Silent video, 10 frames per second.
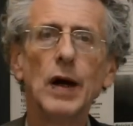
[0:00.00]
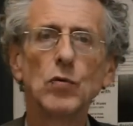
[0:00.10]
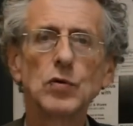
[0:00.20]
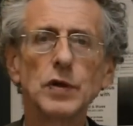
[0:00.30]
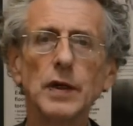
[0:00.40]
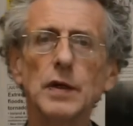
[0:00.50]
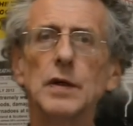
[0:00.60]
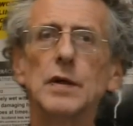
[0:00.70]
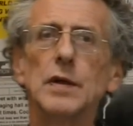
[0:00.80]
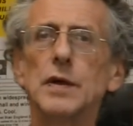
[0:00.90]

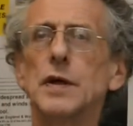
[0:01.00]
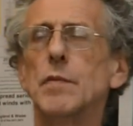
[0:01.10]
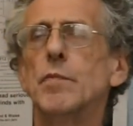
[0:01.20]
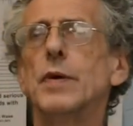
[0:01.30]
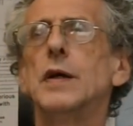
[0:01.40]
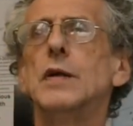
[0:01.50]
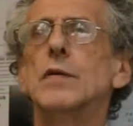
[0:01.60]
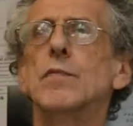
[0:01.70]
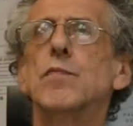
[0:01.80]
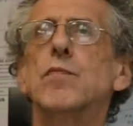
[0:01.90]
melting and it being
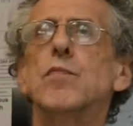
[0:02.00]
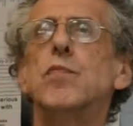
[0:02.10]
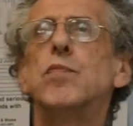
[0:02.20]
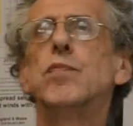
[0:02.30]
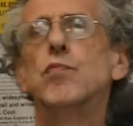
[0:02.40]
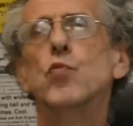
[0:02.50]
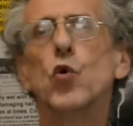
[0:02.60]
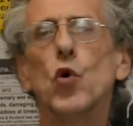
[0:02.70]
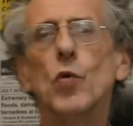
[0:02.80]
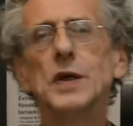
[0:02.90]
the
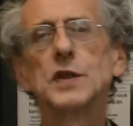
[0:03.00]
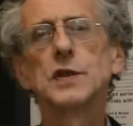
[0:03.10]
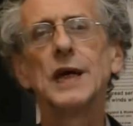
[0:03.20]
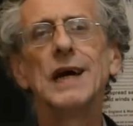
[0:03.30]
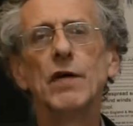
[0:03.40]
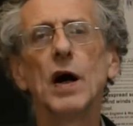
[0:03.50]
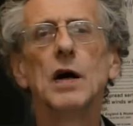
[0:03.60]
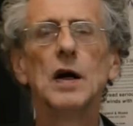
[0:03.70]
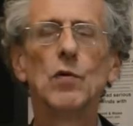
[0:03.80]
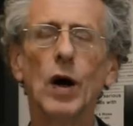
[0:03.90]
warmest ever.
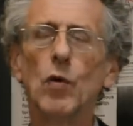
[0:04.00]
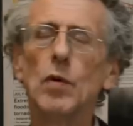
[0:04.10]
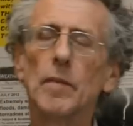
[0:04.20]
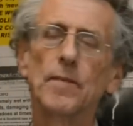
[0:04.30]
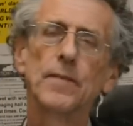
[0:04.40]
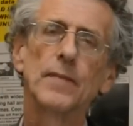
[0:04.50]
Well,